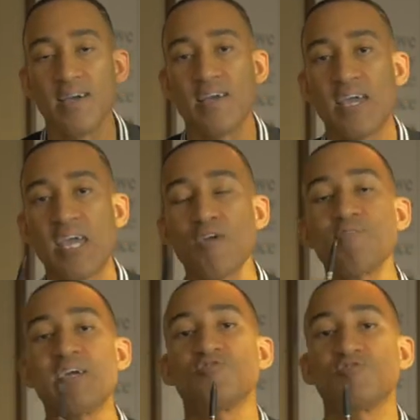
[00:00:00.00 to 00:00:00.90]
Here
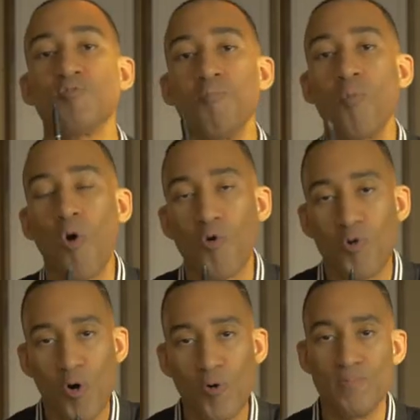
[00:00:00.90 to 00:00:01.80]
is the
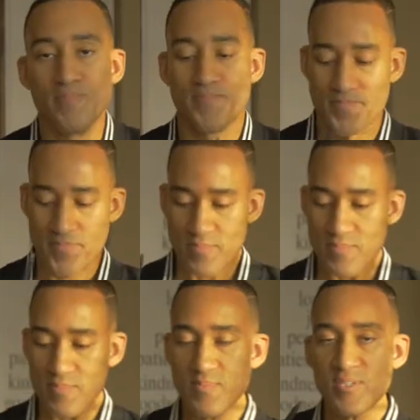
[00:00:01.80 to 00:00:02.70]
moral
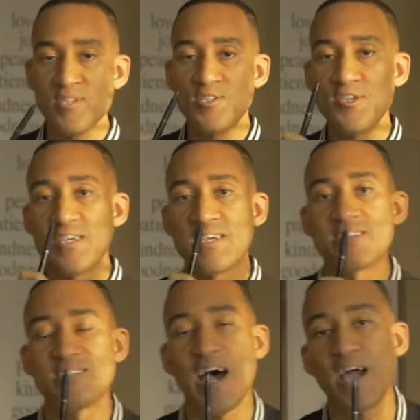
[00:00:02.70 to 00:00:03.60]
to the
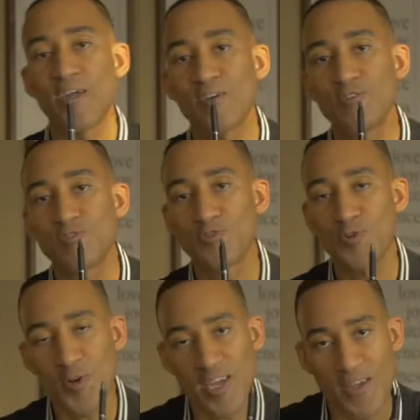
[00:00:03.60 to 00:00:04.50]
entire
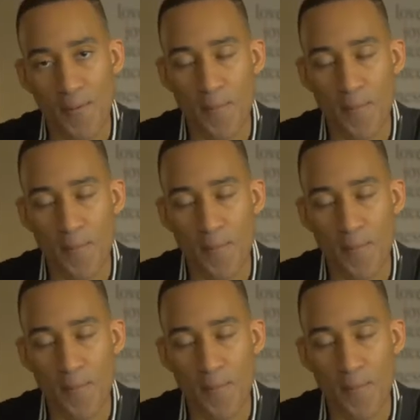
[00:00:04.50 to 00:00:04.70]
story.